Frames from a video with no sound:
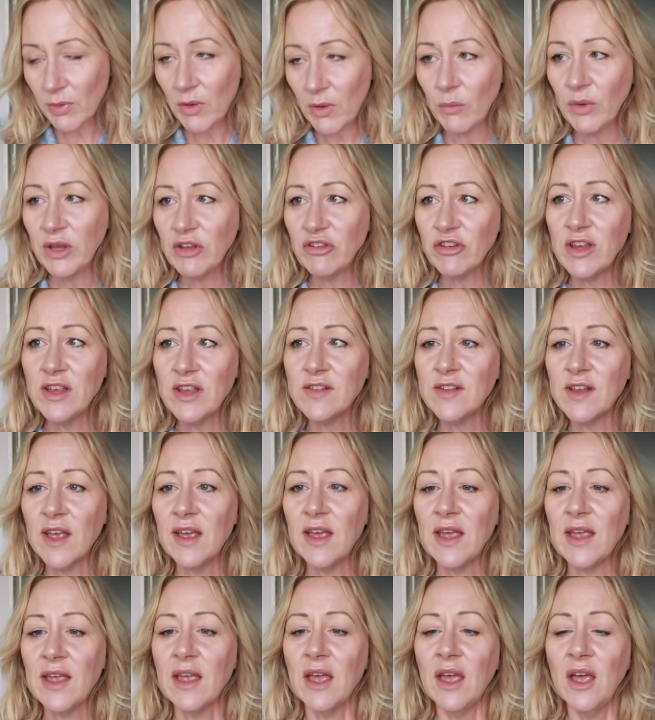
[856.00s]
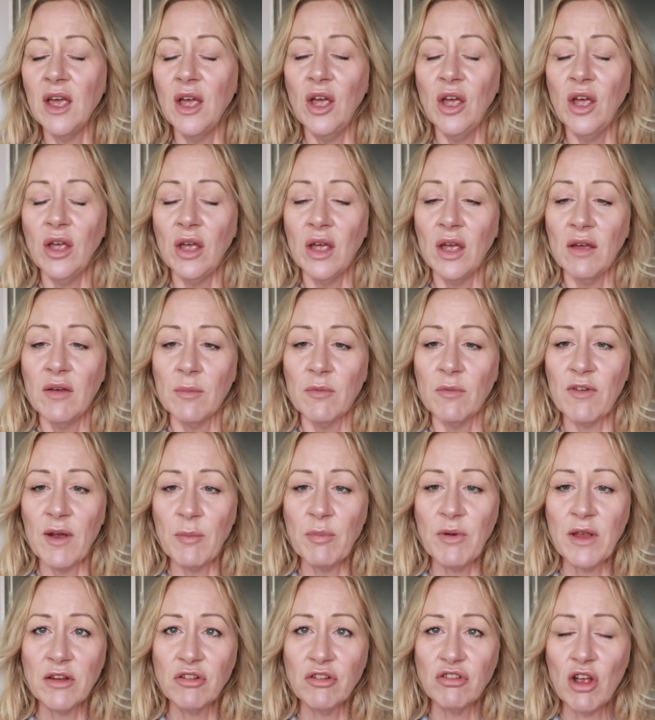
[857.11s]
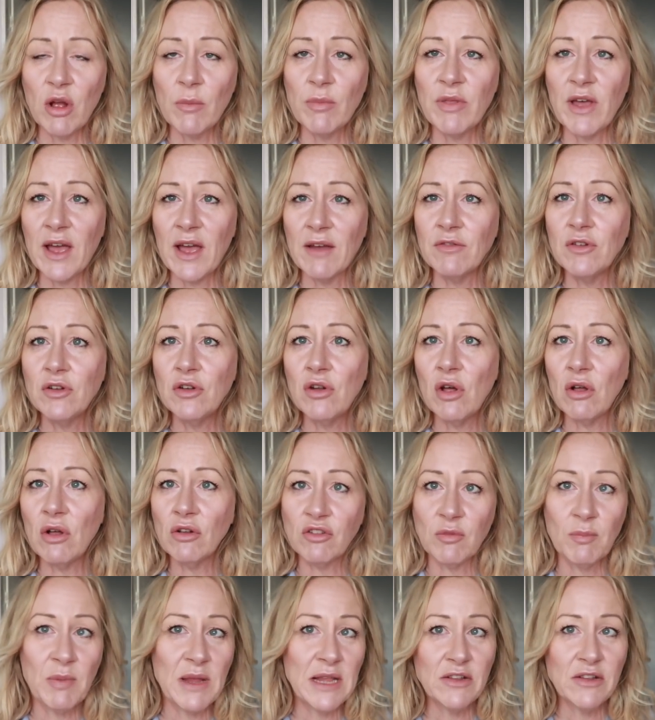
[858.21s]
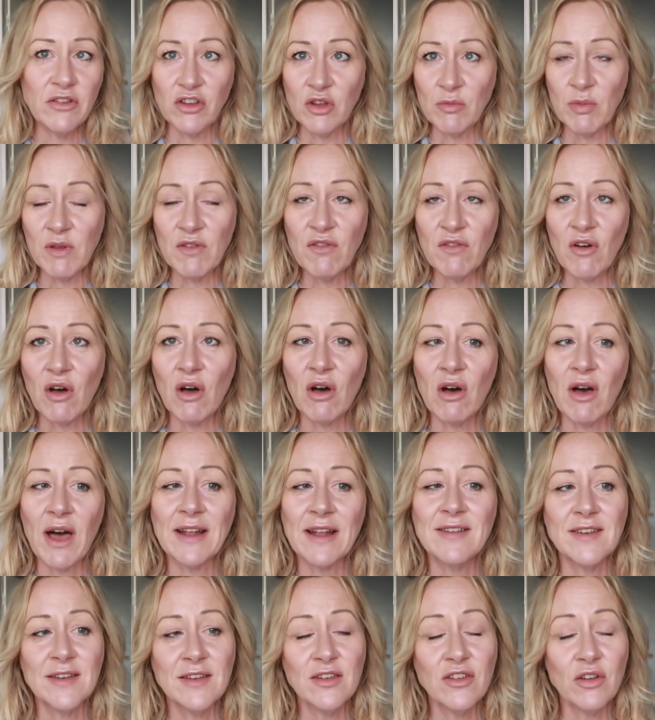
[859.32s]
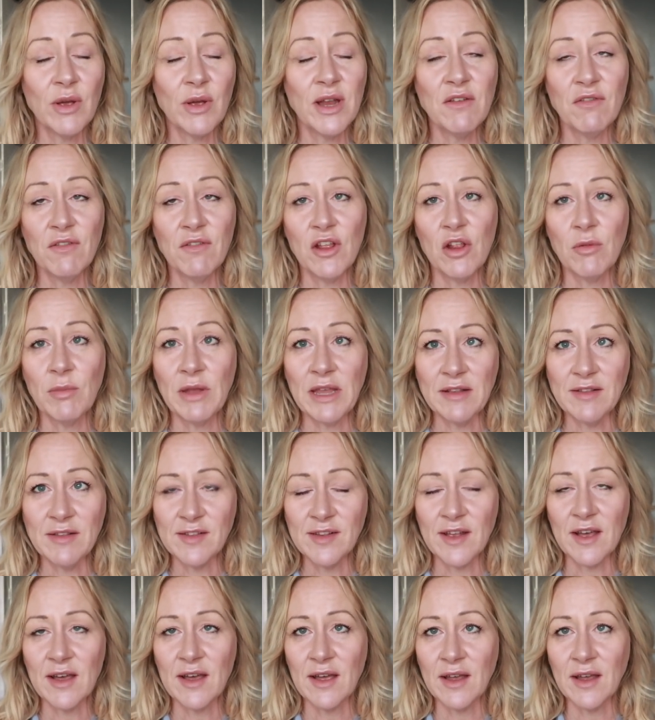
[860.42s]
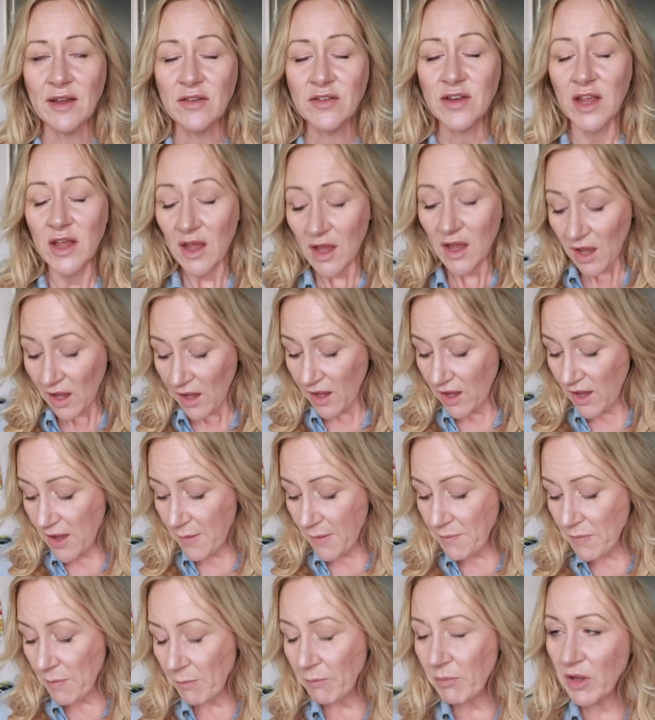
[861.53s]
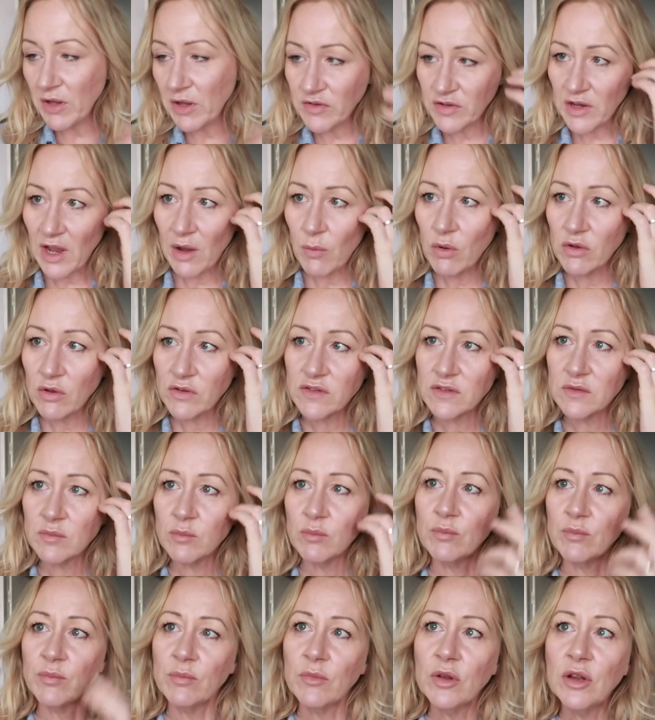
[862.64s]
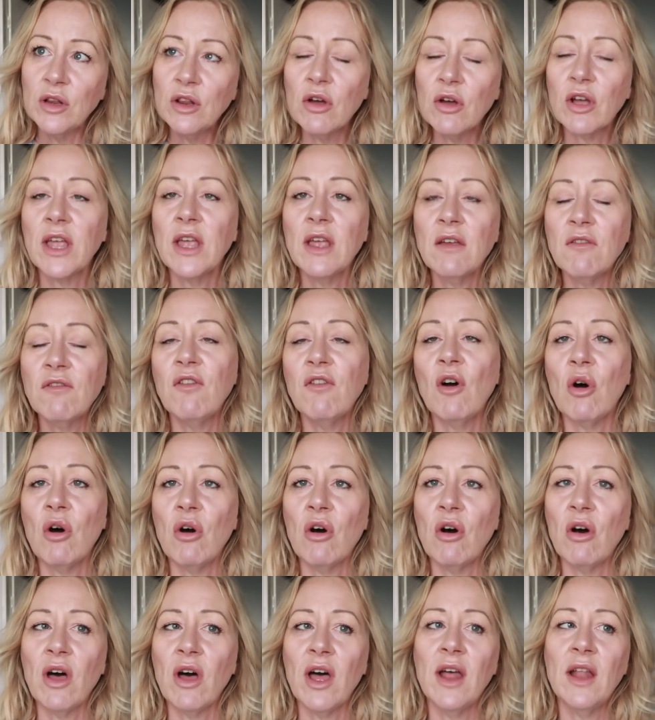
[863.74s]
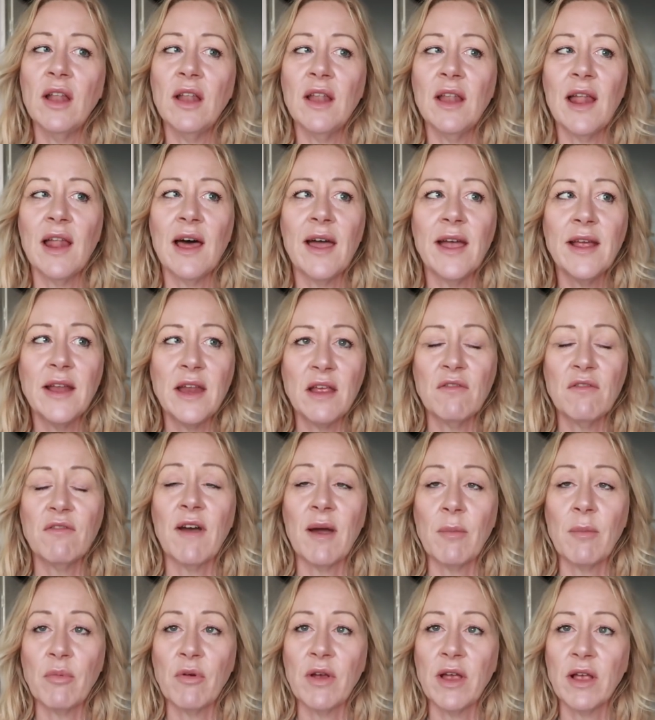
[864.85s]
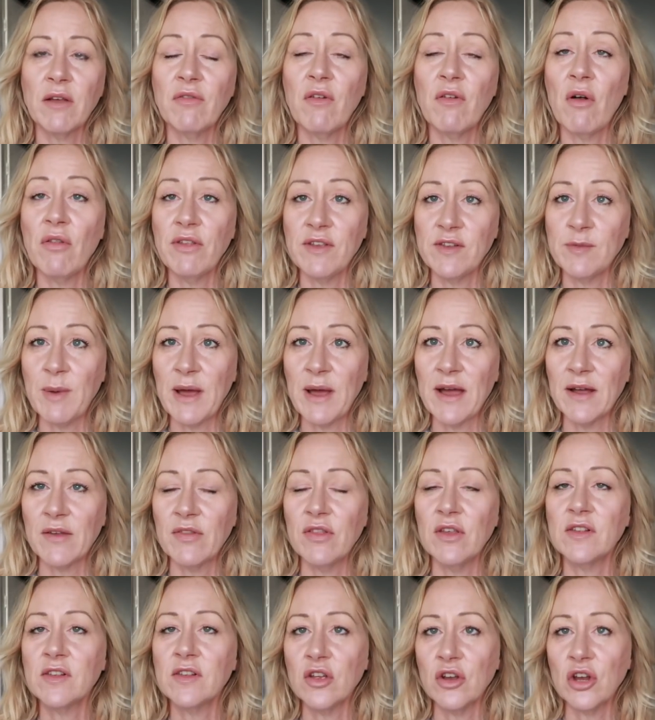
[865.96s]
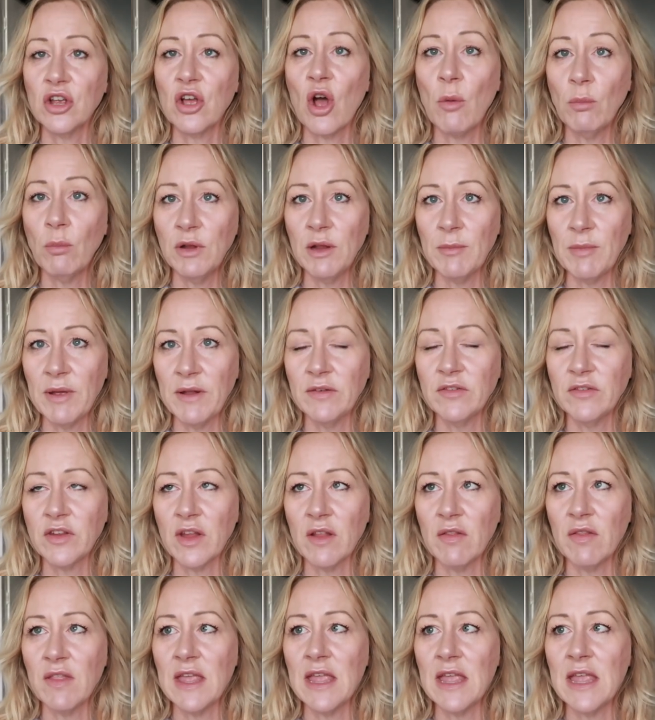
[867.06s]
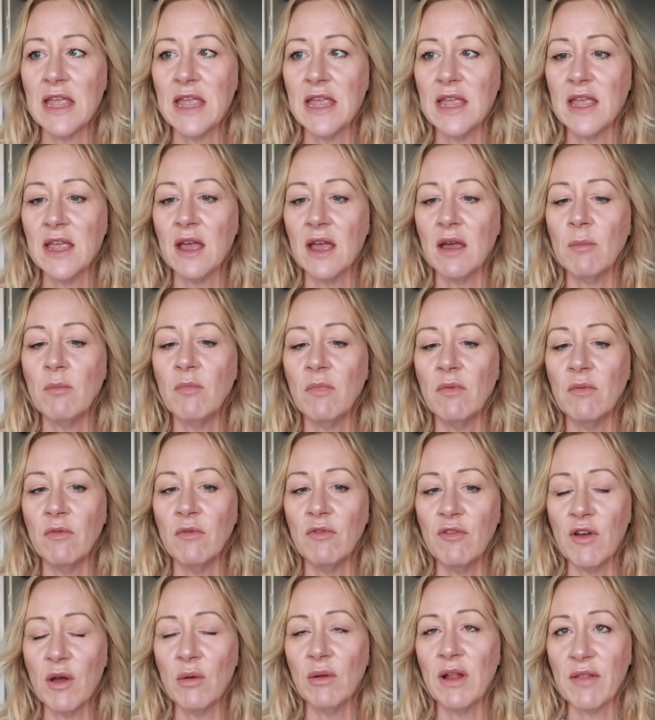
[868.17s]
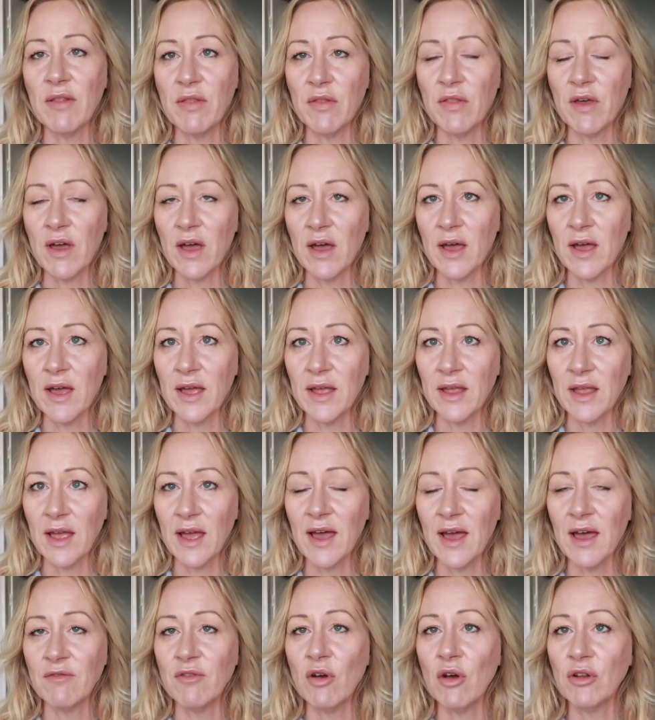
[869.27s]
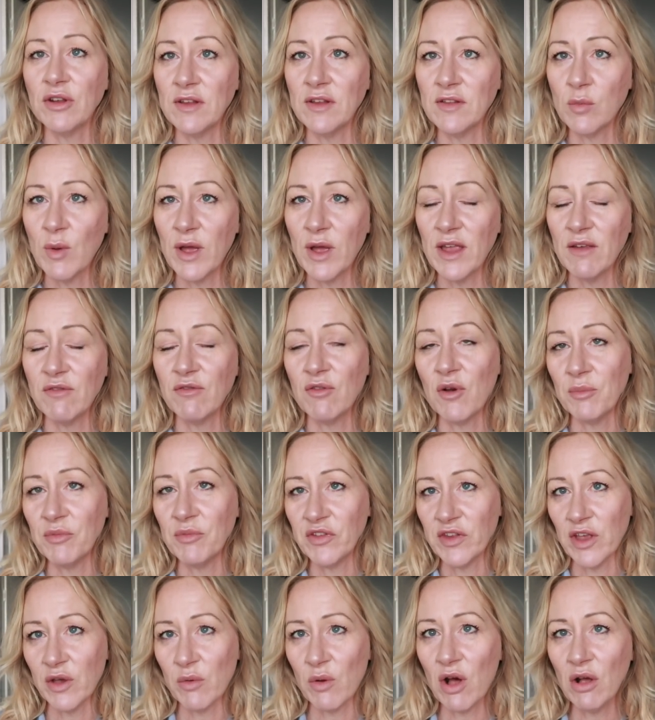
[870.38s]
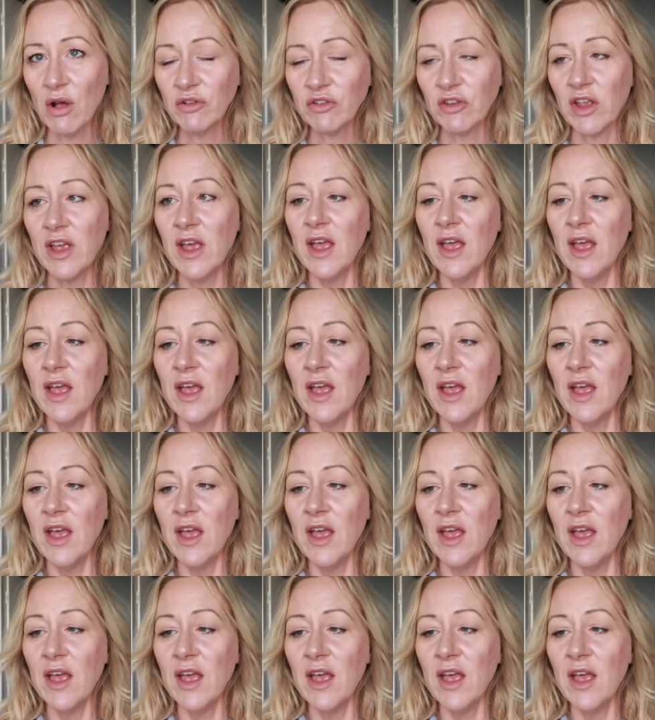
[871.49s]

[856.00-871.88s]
which is a fabric shop that I've not been to before. I didn't do any filming inside, but I was looking for a lining fabric for this bag that's going to complement the faux leather that I have on its way from So Hot.